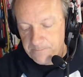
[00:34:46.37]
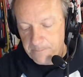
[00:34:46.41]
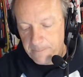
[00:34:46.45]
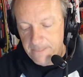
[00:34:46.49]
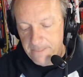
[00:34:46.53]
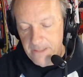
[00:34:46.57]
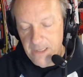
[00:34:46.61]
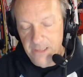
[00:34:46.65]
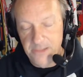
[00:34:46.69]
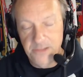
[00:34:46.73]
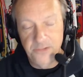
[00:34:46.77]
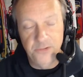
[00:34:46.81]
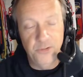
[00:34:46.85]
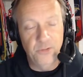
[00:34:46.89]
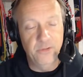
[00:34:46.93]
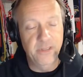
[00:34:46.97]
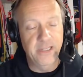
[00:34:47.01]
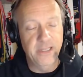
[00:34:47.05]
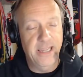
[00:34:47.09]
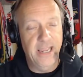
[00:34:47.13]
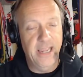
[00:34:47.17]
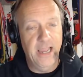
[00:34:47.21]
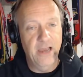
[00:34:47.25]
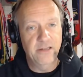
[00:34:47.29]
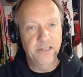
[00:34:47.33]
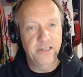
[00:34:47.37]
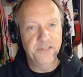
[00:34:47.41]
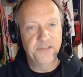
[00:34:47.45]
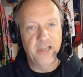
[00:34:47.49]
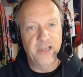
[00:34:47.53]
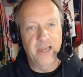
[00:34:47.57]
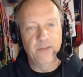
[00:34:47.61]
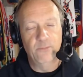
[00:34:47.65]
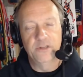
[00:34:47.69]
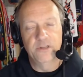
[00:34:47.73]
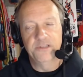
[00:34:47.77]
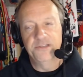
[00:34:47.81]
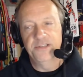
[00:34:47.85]
the Dooley County
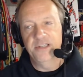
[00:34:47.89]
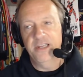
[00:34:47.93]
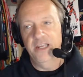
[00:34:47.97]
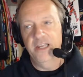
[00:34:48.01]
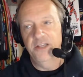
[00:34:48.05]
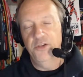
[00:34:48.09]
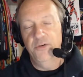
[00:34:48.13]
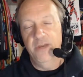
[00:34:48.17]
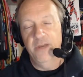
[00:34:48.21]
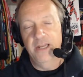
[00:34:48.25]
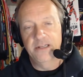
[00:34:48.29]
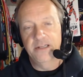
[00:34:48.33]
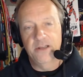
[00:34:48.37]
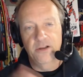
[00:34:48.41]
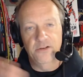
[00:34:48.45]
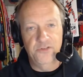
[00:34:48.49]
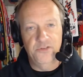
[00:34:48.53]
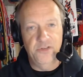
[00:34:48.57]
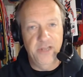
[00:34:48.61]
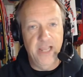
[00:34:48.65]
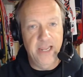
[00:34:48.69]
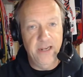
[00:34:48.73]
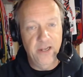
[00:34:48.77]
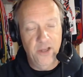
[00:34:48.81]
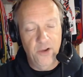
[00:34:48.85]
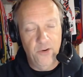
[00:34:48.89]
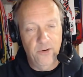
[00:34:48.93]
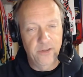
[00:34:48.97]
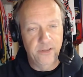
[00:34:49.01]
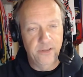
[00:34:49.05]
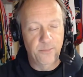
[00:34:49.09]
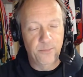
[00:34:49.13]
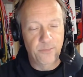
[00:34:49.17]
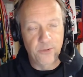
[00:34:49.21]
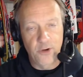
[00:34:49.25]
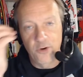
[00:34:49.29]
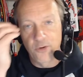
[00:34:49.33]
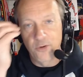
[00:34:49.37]
side, once again, you had Coach Nato and the
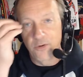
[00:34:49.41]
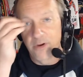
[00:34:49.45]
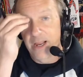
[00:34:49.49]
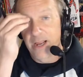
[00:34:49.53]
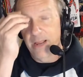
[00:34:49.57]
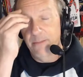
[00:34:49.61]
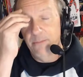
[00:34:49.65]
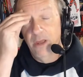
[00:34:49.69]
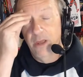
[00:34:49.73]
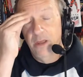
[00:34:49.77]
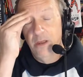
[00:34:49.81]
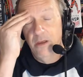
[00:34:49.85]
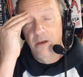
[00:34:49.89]
program